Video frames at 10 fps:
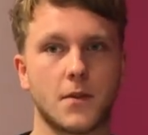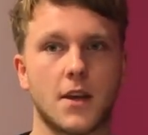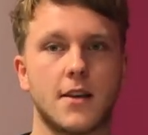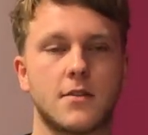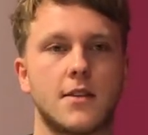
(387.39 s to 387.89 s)

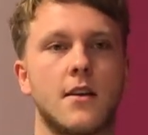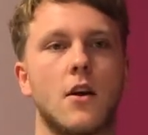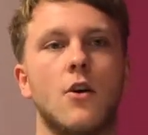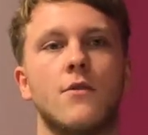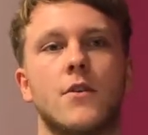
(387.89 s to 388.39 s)
get sent
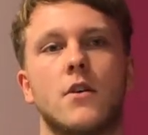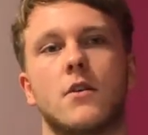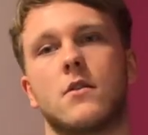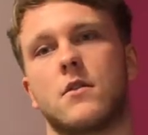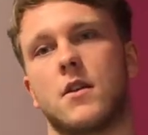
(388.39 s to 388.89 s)

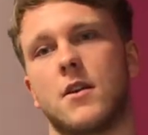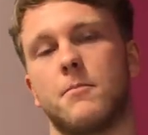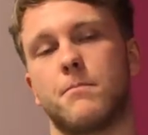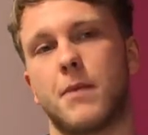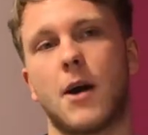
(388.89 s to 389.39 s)
over
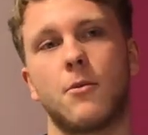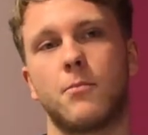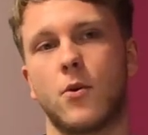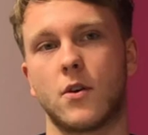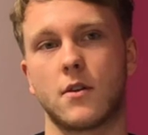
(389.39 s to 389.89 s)
the
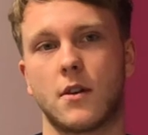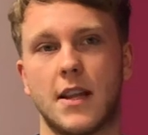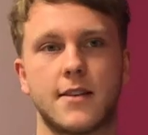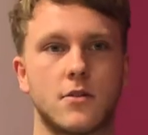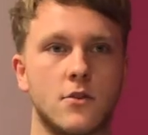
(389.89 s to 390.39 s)
PowerPoint
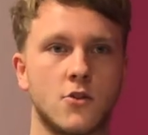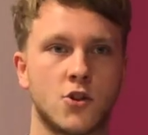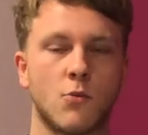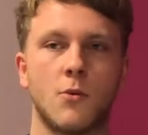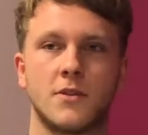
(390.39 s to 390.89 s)
lessons,
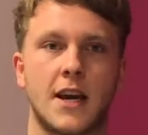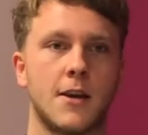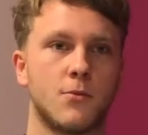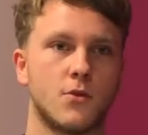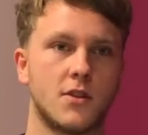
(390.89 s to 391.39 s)
so I was
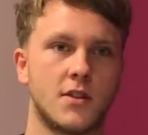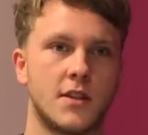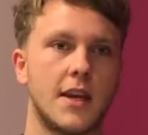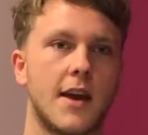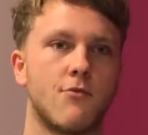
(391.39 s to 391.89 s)
able to
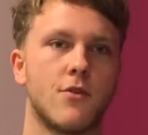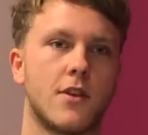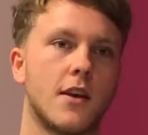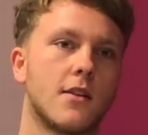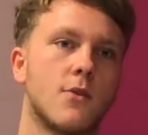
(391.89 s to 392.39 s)
see
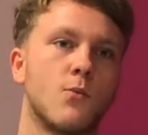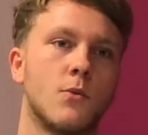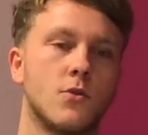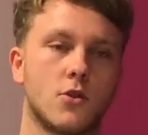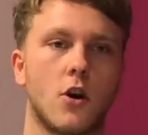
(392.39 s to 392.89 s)
everything that we
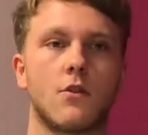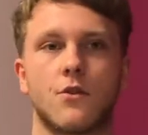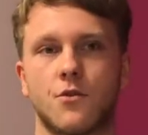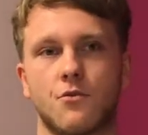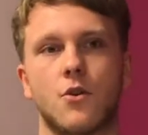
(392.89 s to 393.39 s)
was gone
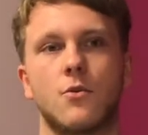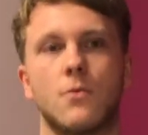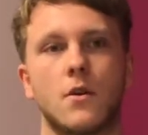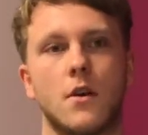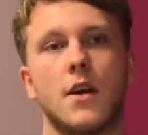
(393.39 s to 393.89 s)

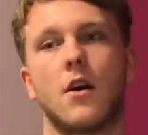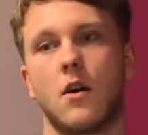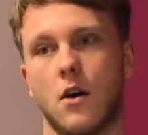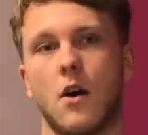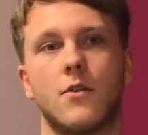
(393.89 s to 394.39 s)
through
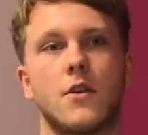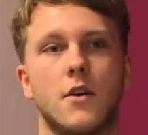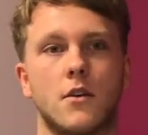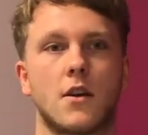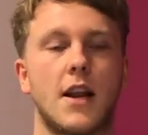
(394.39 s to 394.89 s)
on
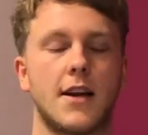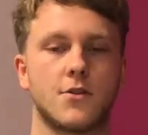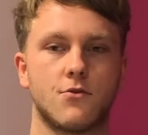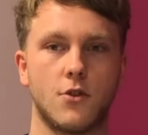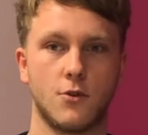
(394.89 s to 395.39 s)
the
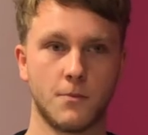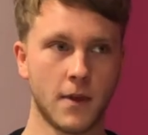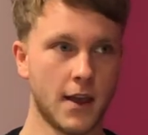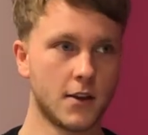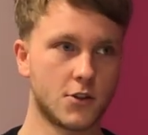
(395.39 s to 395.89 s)
classroom.
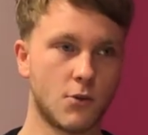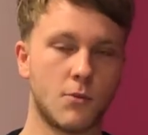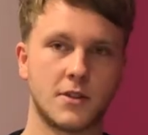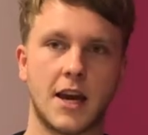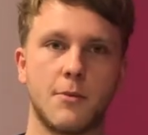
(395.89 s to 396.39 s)
So I
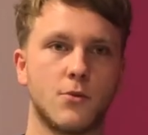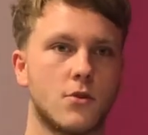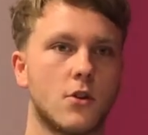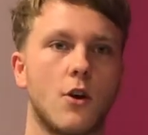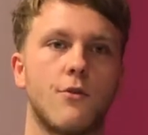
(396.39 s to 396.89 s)
was able
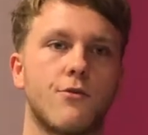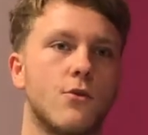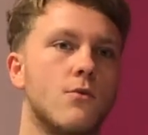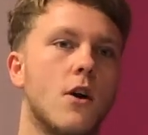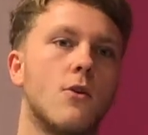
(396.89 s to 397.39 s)
to go
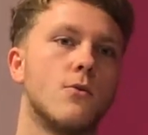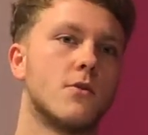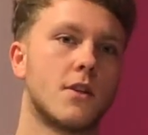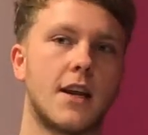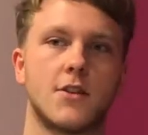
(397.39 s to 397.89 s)
through
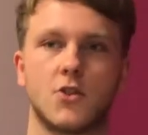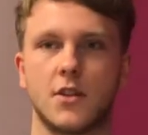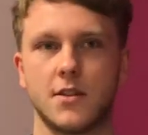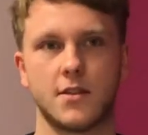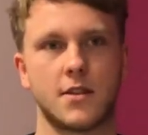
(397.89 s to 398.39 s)
notes and
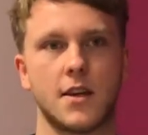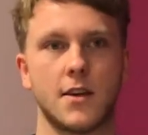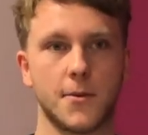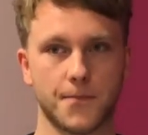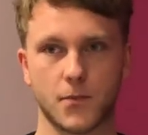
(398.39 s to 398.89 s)
actually
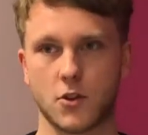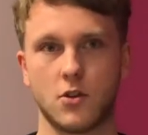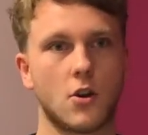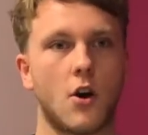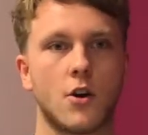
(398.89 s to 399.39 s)
see the
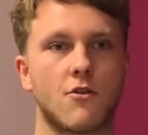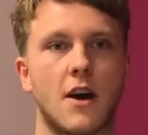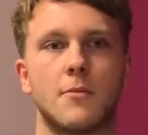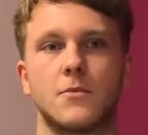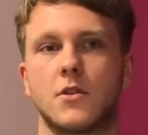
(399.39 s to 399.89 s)

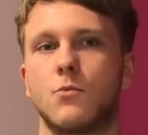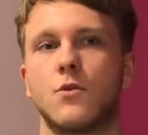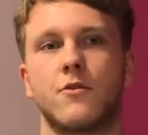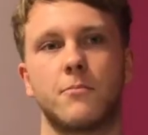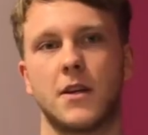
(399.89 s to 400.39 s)
diagrams that
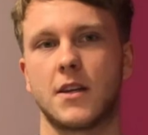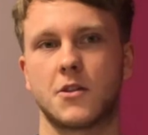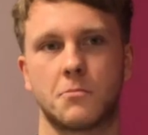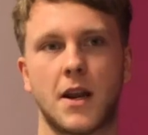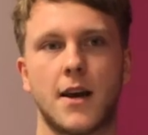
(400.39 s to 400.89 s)
would have been
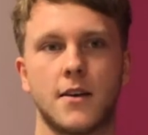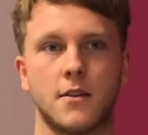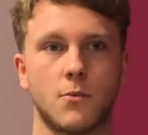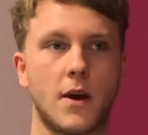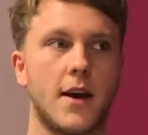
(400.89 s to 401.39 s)

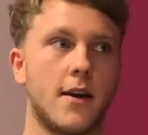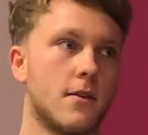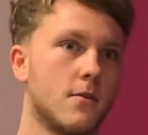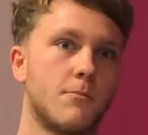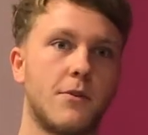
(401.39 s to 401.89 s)
explained, where
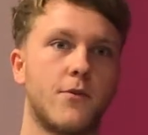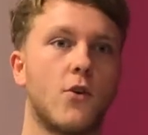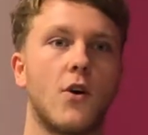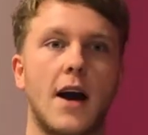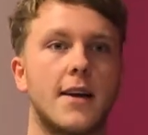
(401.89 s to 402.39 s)

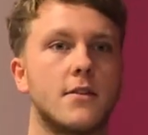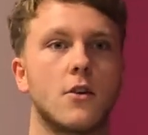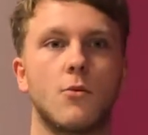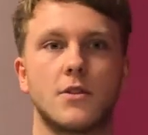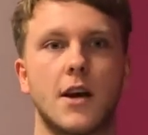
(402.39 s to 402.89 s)
beforehand
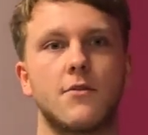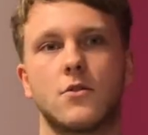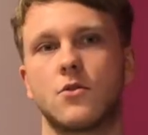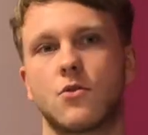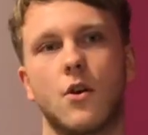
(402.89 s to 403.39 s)
I was having
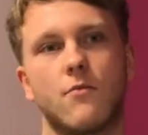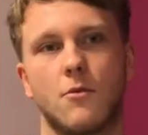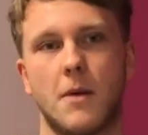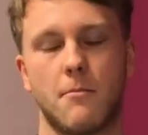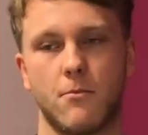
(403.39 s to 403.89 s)
to try and
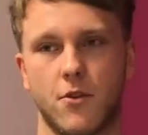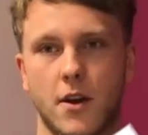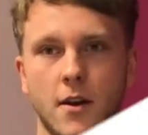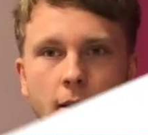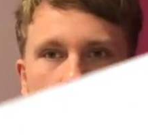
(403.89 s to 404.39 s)
remember it.